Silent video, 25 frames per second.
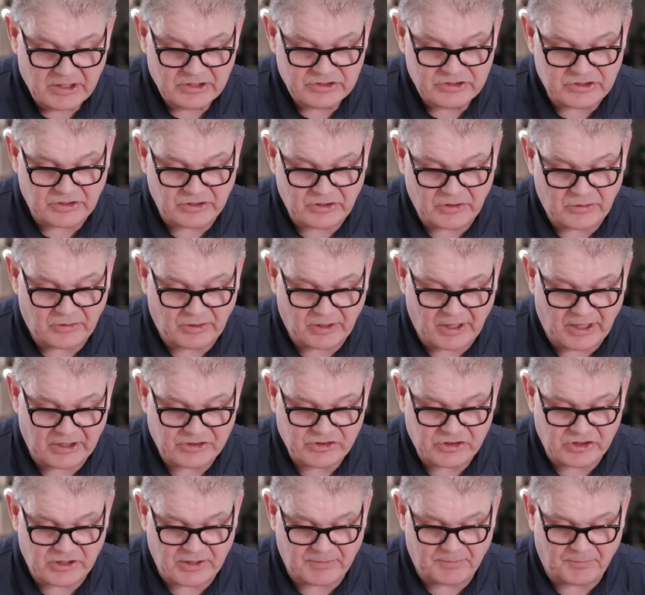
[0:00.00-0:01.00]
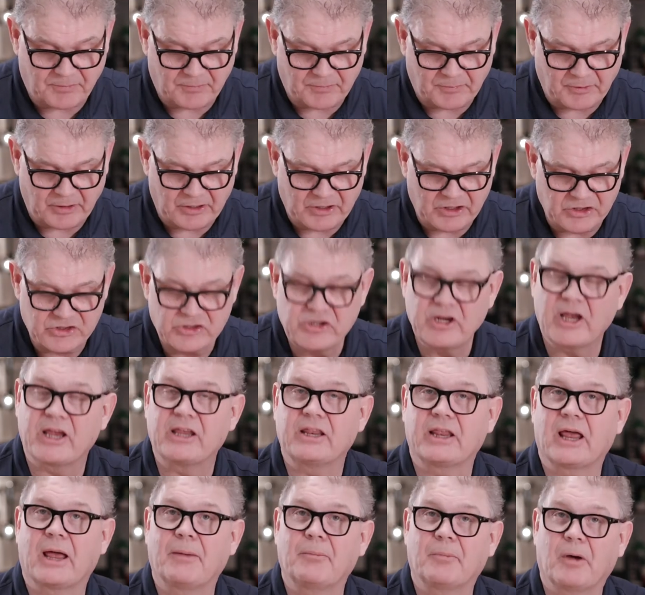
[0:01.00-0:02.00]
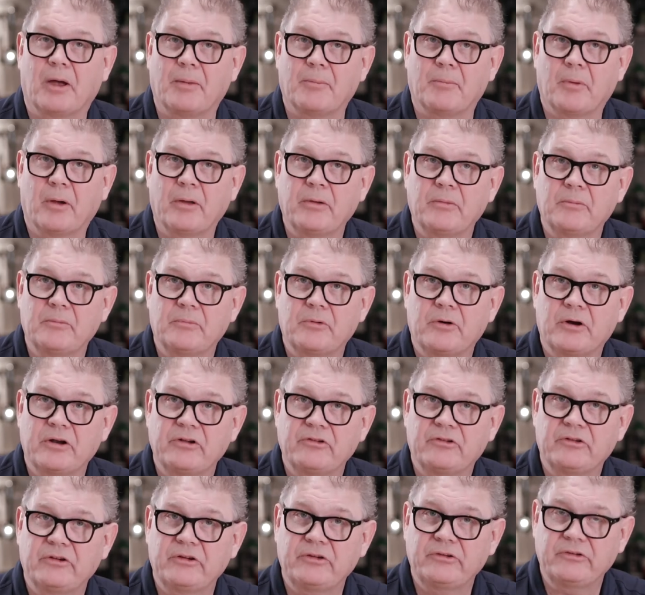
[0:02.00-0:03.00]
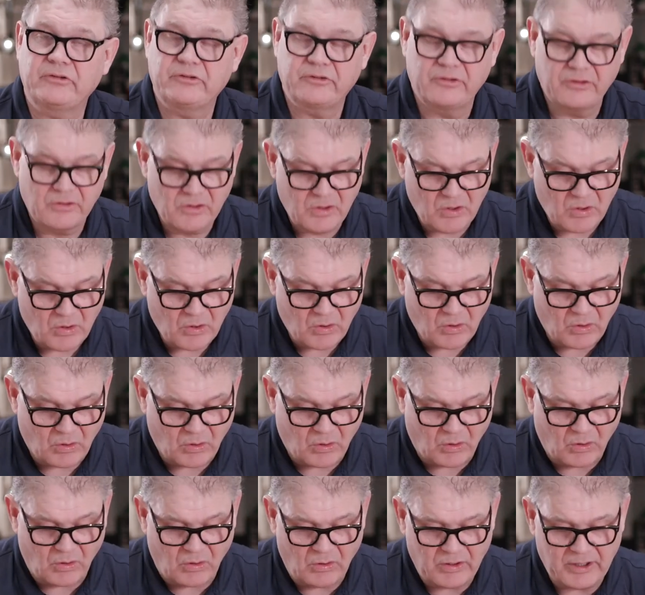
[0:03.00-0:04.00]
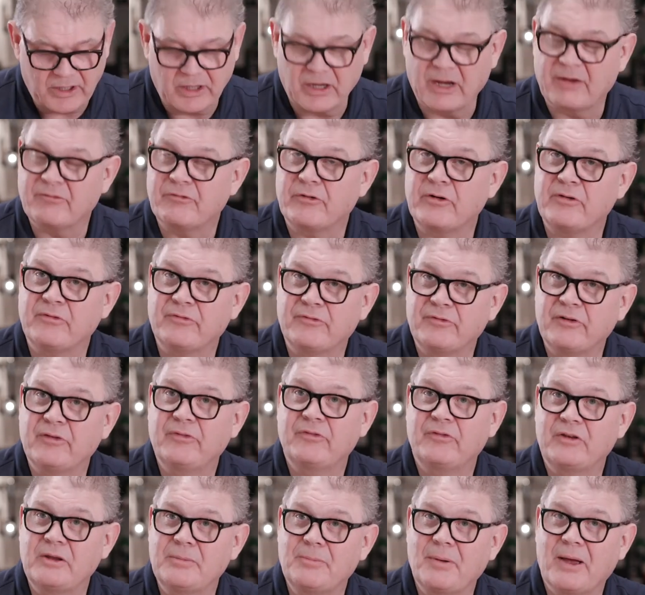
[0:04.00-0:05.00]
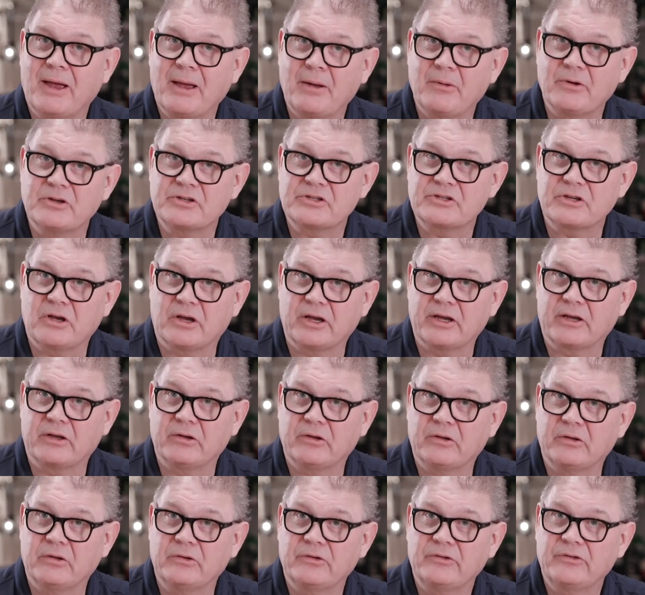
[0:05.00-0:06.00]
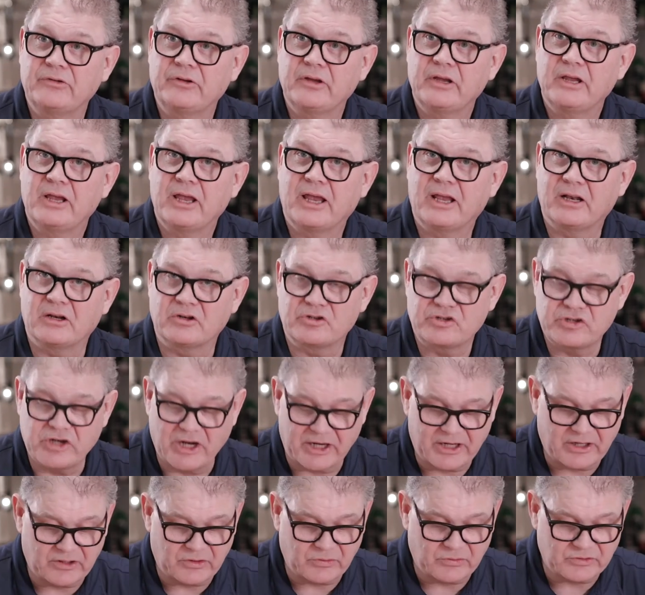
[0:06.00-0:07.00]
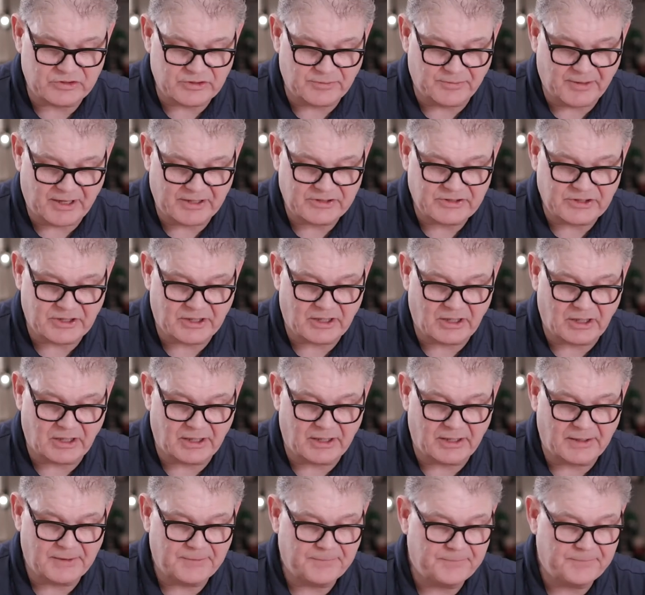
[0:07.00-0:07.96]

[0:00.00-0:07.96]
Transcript: So you can actually initiate that by button presses or in every 50 power cycles, it'll check it automatically.